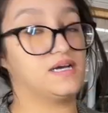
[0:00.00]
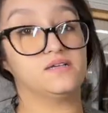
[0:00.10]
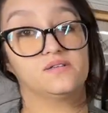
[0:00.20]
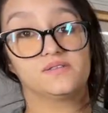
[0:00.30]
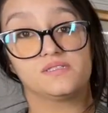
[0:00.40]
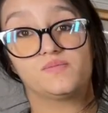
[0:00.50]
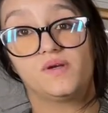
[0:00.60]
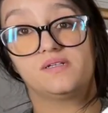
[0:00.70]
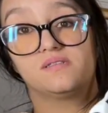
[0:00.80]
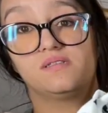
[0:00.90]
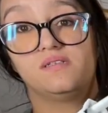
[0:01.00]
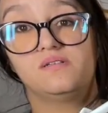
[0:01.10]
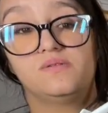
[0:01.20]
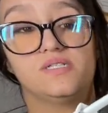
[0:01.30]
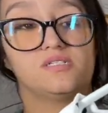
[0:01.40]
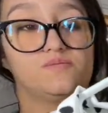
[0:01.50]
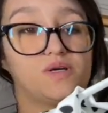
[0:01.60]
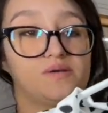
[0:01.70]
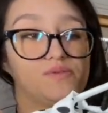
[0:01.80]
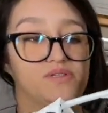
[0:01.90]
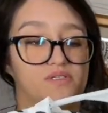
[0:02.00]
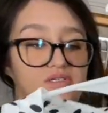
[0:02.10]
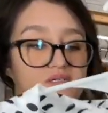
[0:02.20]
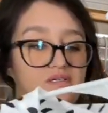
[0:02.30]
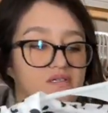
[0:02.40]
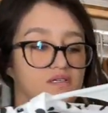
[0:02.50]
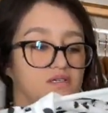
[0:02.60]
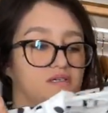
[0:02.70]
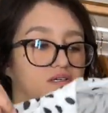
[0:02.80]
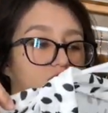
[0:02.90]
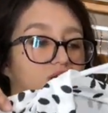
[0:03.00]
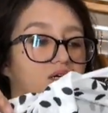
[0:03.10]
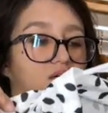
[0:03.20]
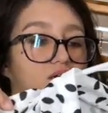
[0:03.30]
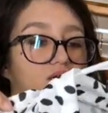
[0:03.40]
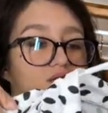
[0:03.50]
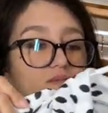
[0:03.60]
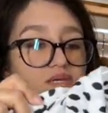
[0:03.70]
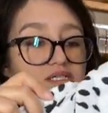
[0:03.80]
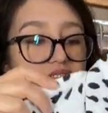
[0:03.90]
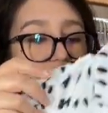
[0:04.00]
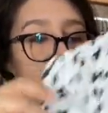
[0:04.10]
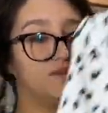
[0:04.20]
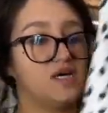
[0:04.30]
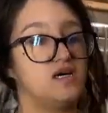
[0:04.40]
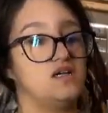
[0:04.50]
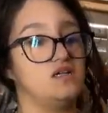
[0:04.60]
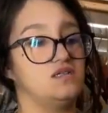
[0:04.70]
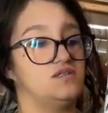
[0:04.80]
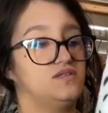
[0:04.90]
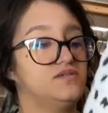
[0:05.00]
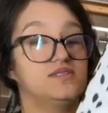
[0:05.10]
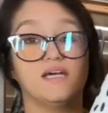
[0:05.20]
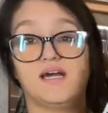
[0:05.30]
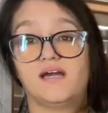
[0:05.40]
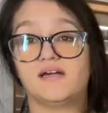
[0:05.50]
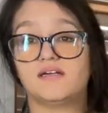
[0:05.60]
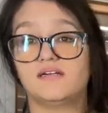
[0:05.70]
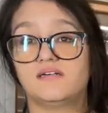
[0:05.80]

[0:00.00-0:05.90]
I don't know what this brand is. Egoish, probably boutique. Uh, but it's small, new tag.